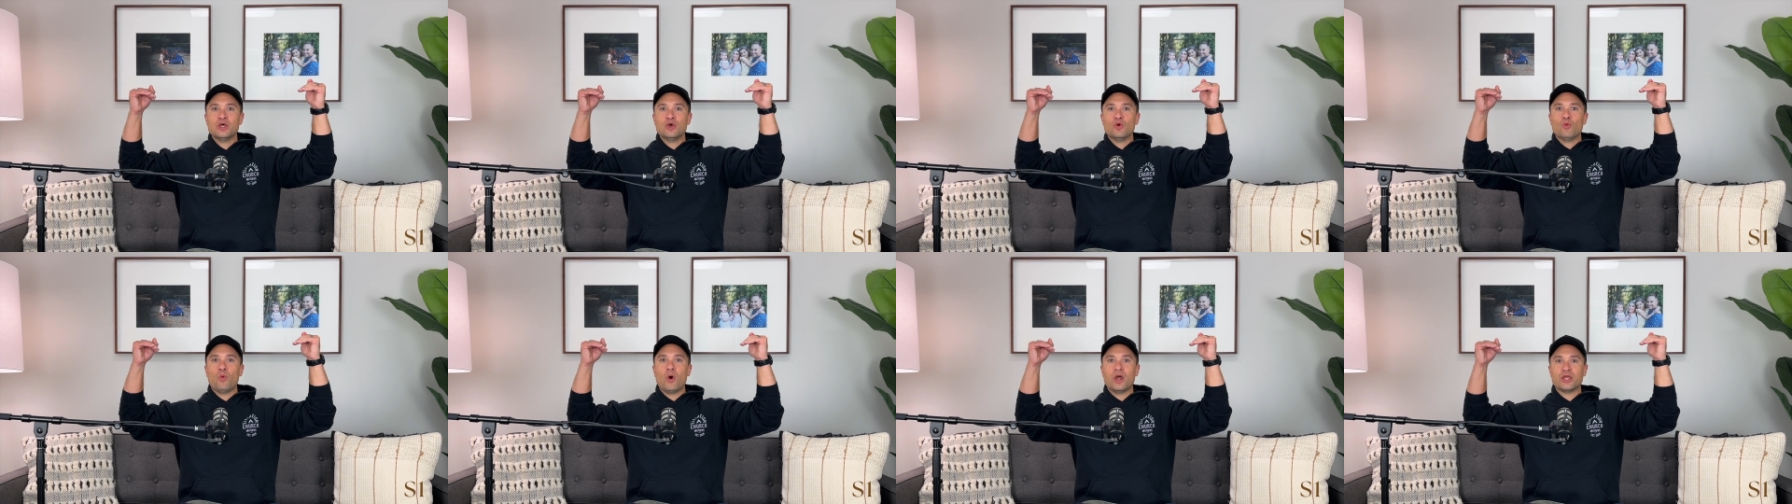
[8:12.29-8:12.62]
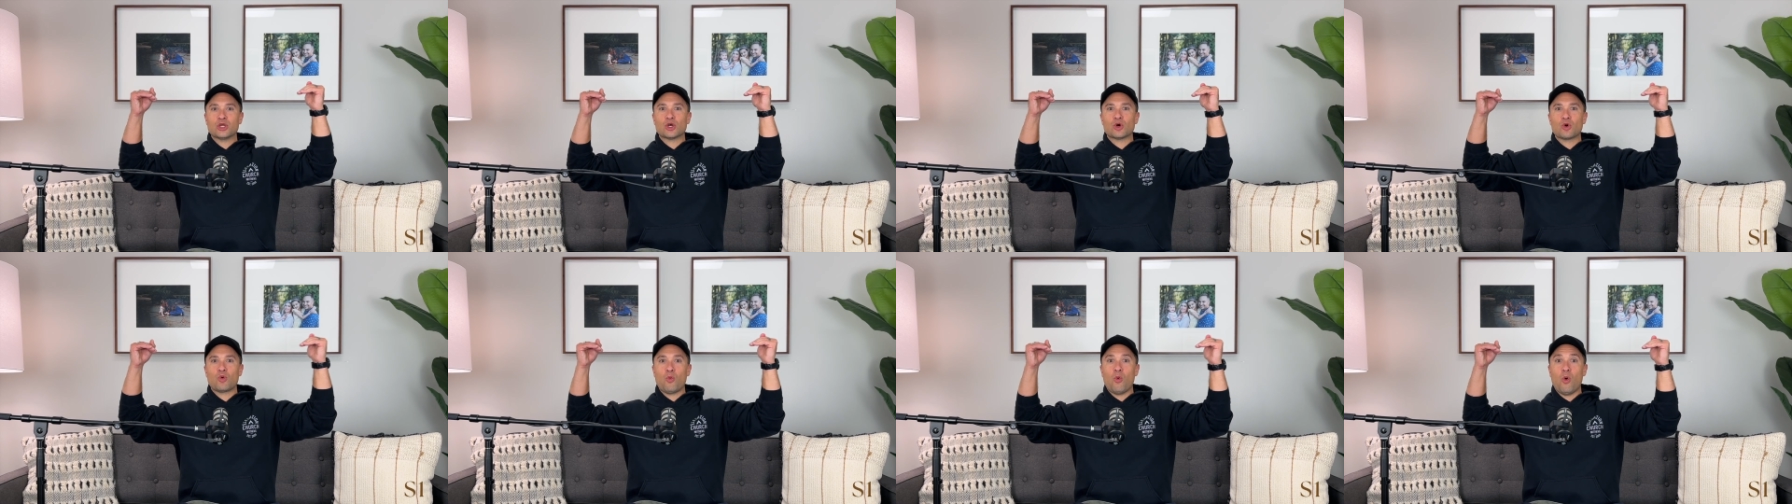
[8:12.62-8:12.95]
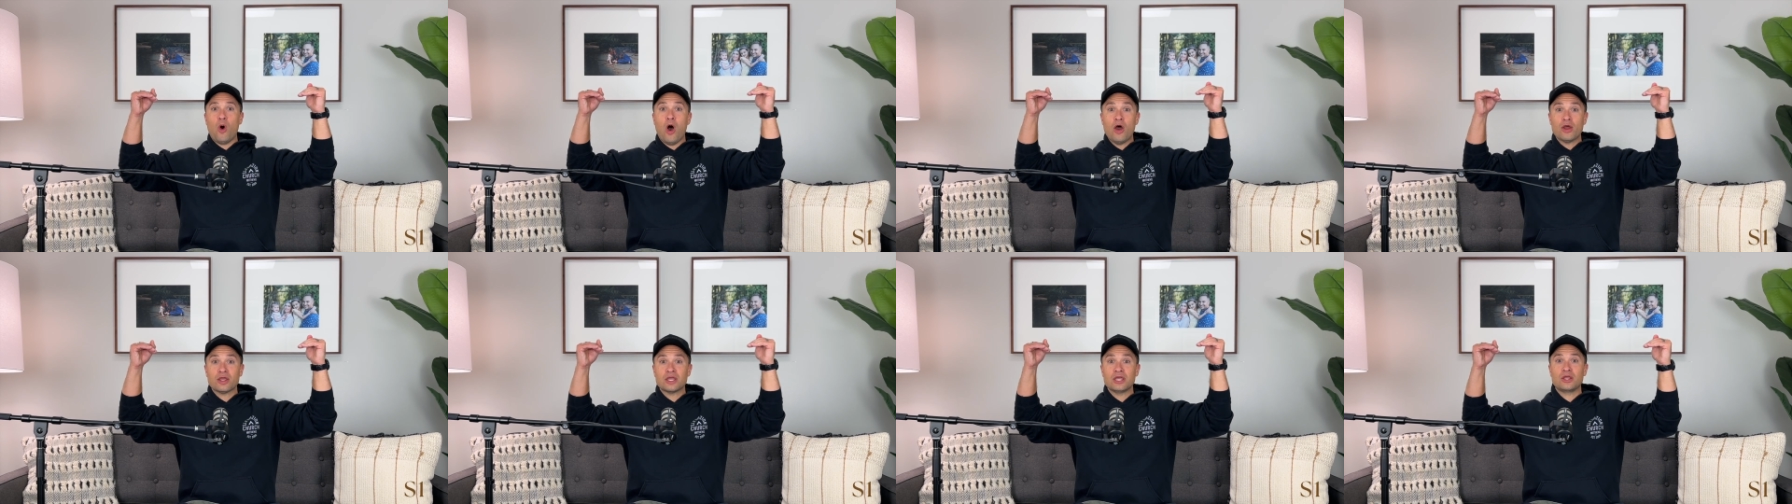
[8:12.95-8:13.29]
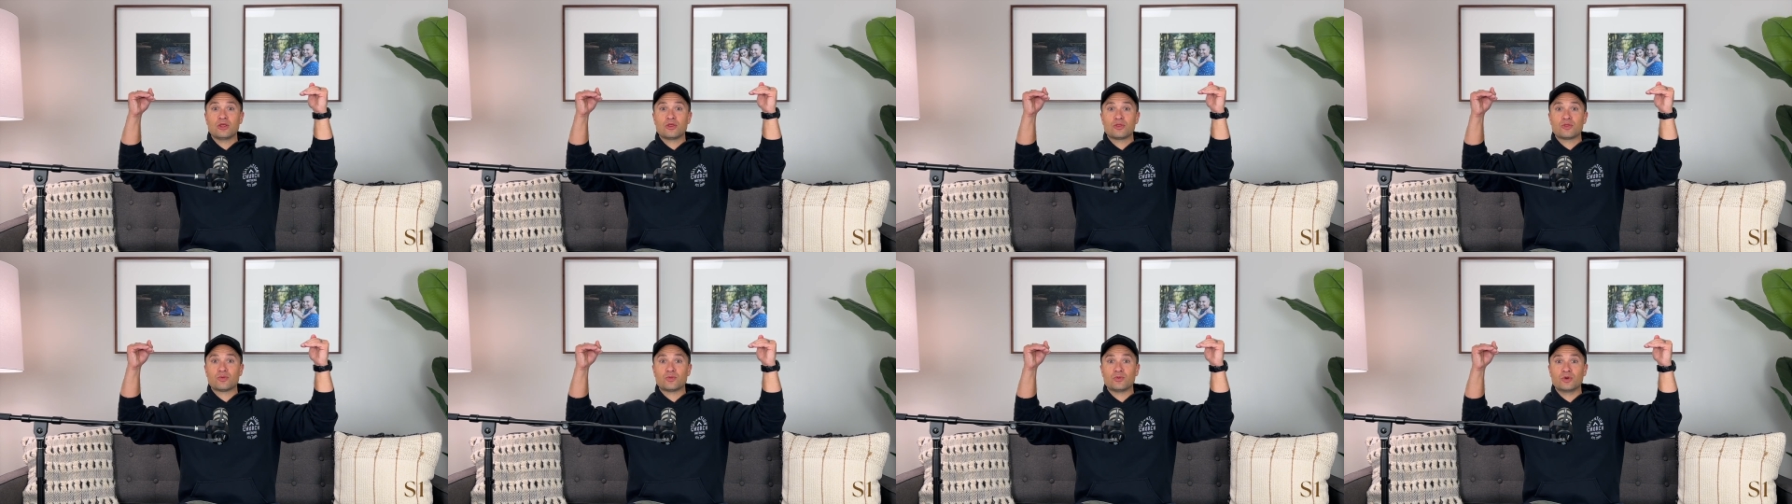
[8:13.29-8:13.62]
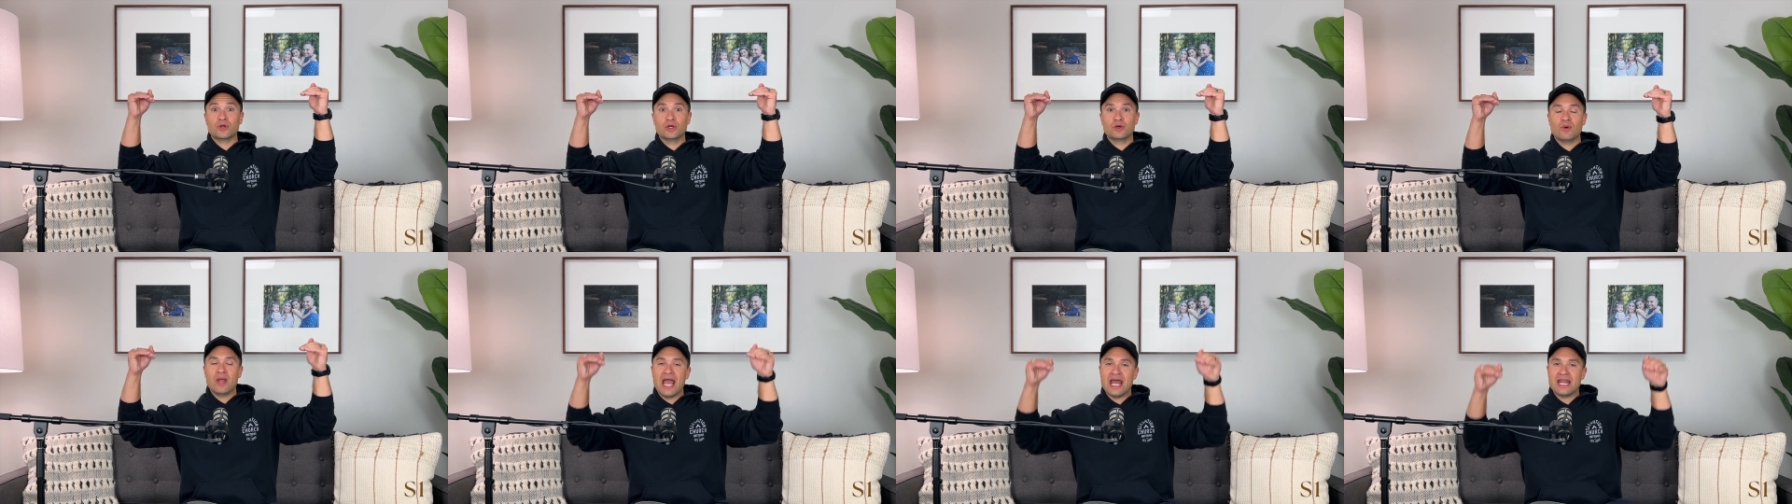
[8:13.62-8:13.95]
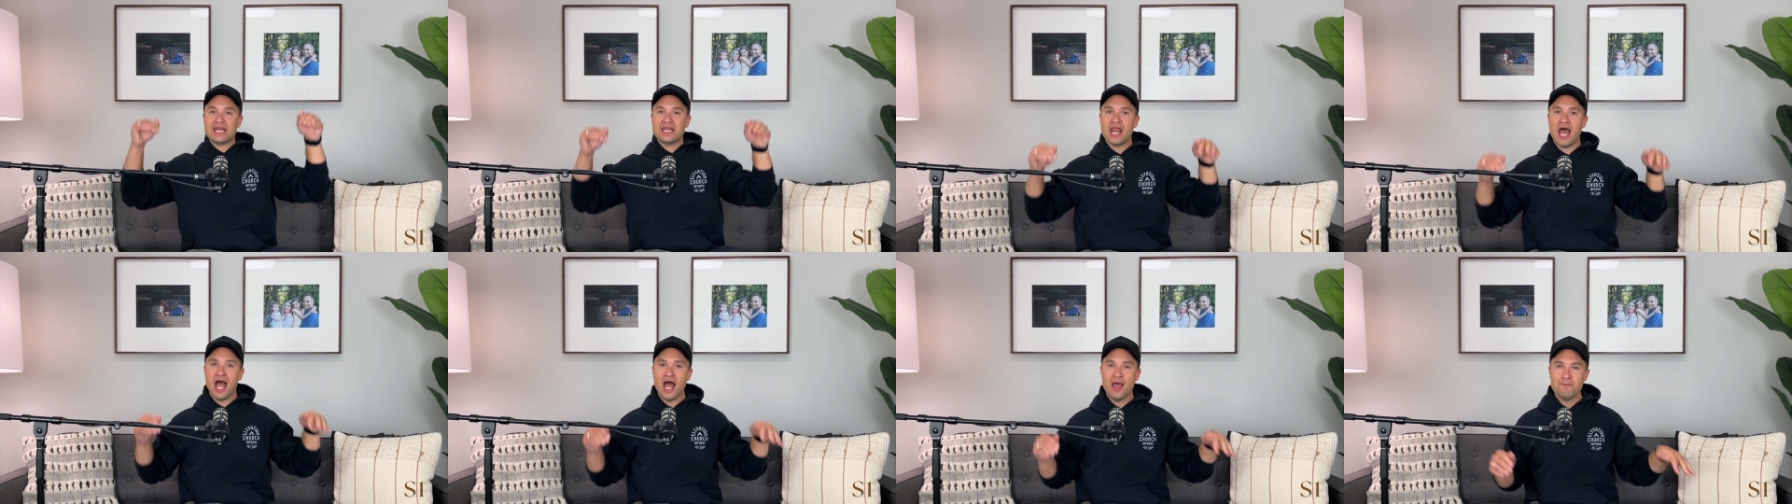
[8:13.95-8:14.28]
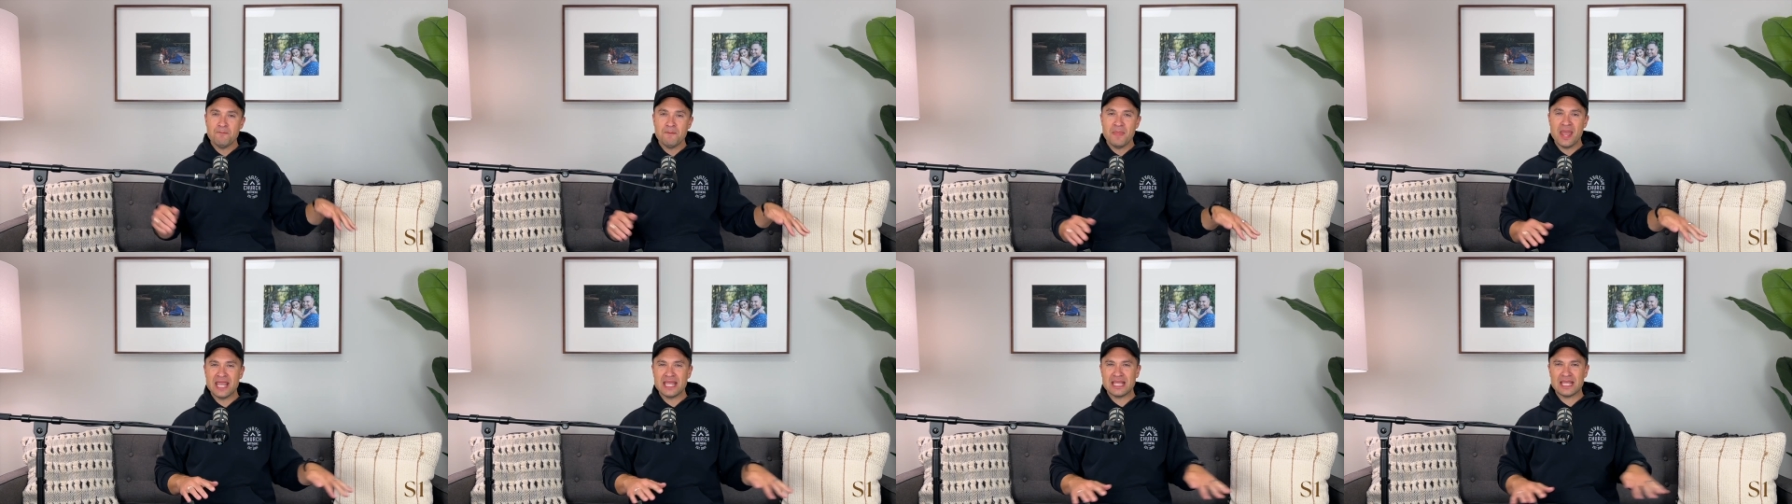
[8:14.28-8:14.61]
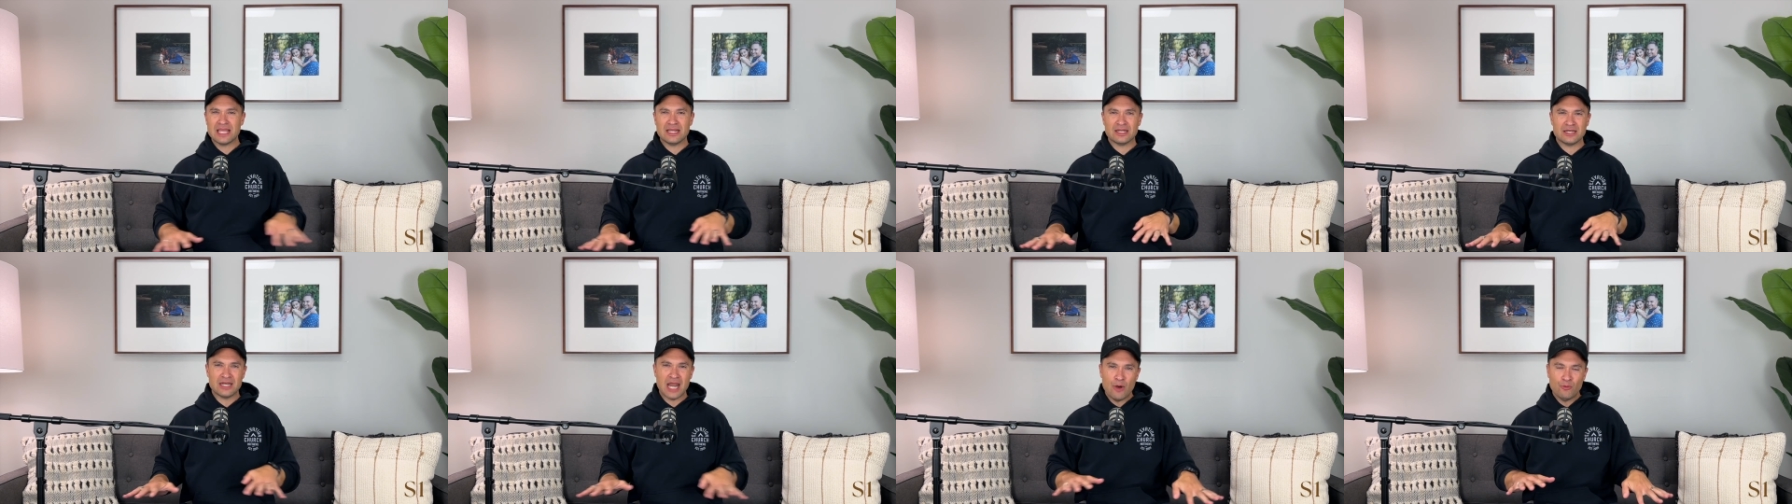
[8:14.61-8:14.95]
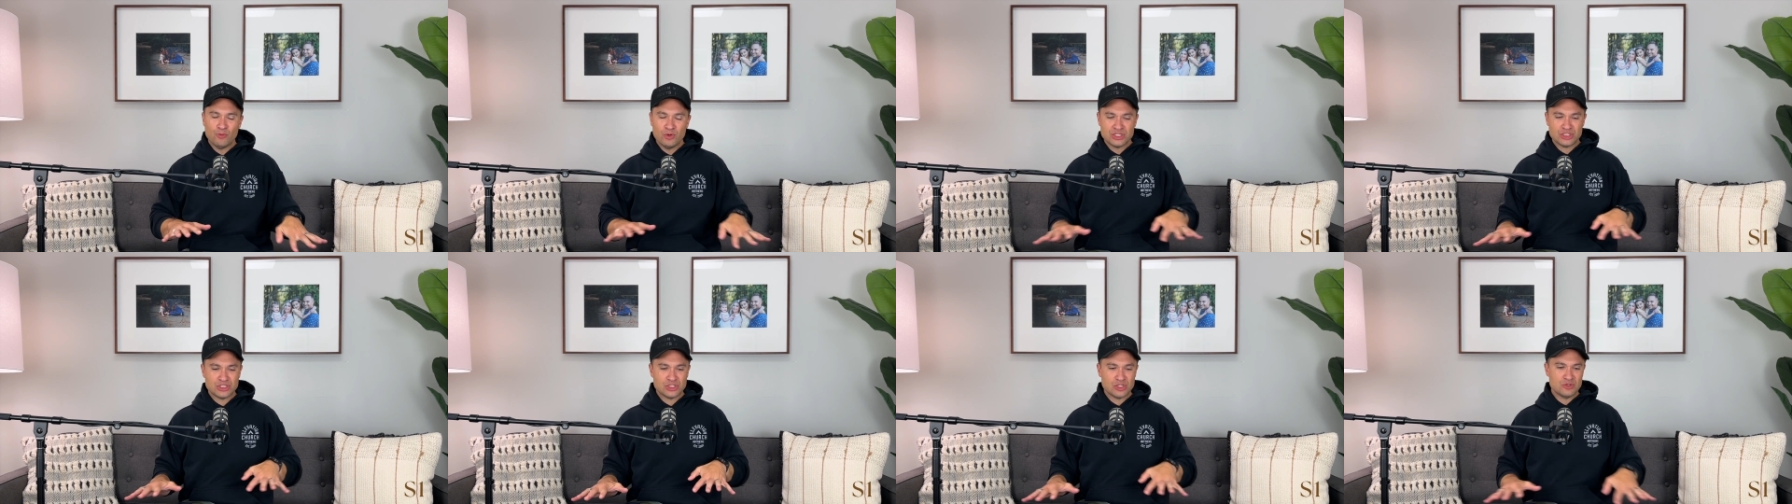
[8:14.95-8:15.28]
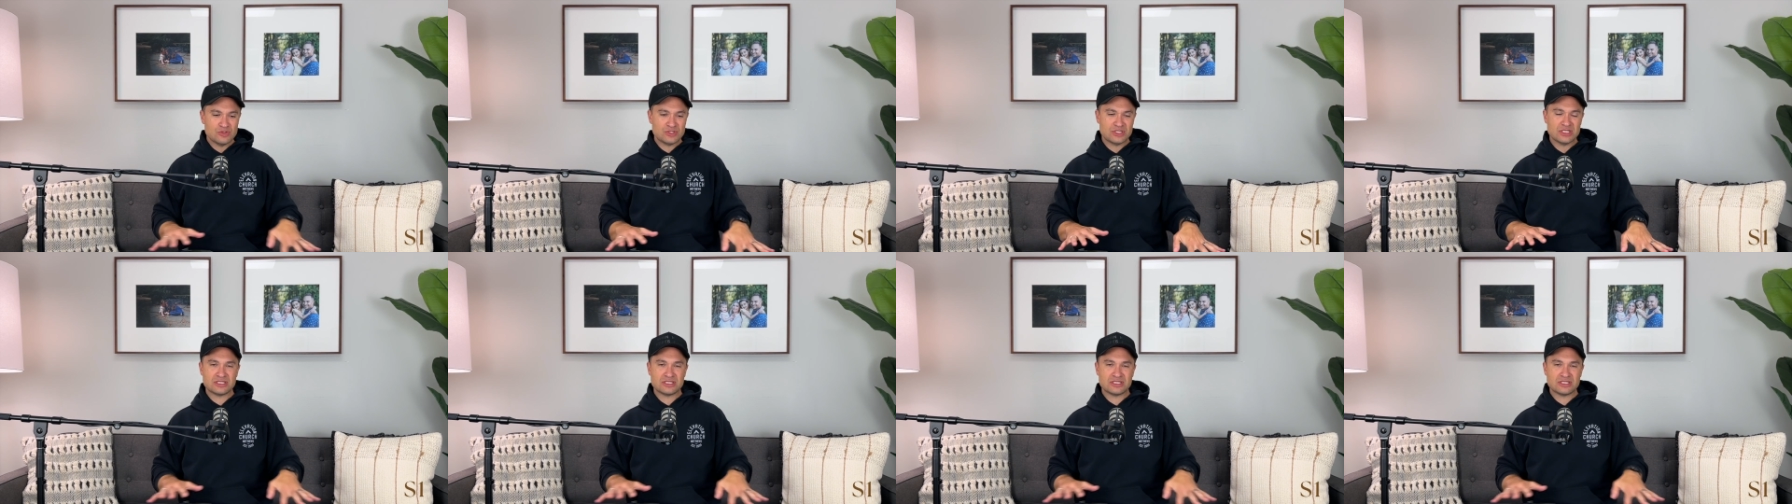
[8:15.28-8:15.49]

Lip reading: what you're walking through and not reduce